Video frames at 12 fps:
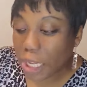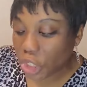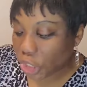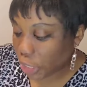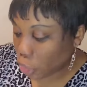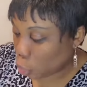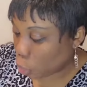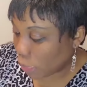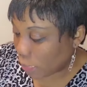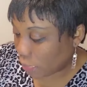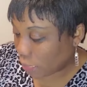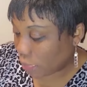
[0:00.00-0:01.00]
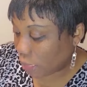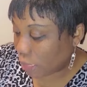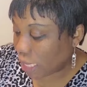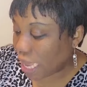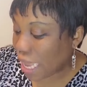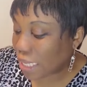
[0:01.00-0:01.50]
gentleness,
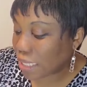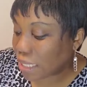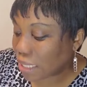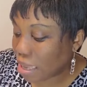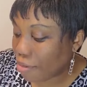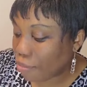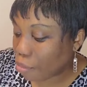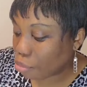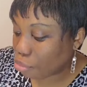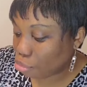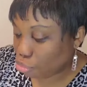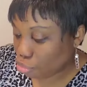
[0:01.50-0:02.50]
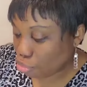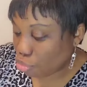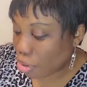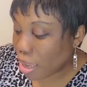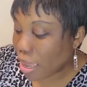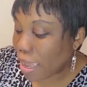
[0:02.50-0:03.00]
and self-control.